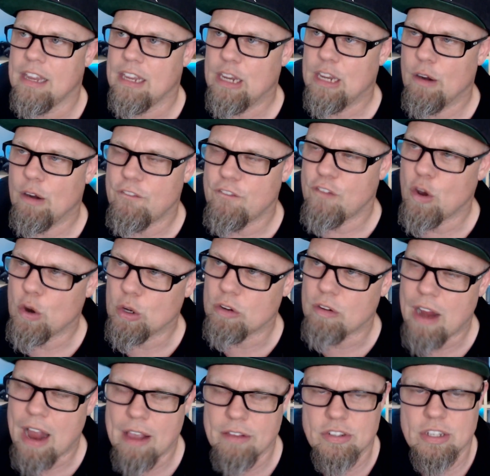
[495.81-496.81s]
you know,
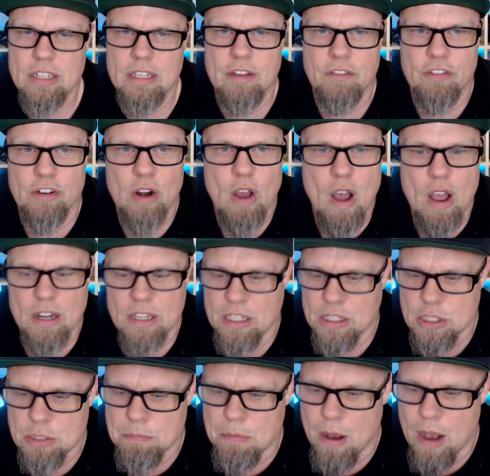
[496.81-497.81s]
photographs at different
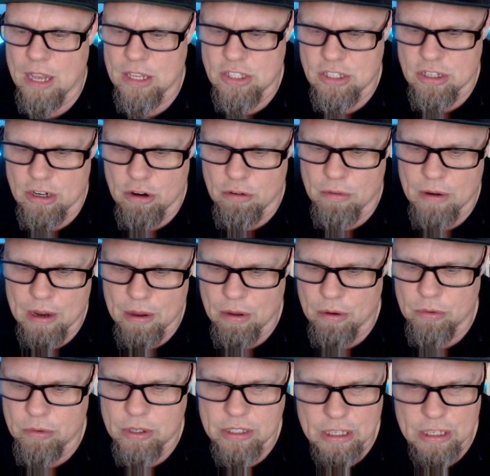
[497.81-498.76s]
haunted spots around,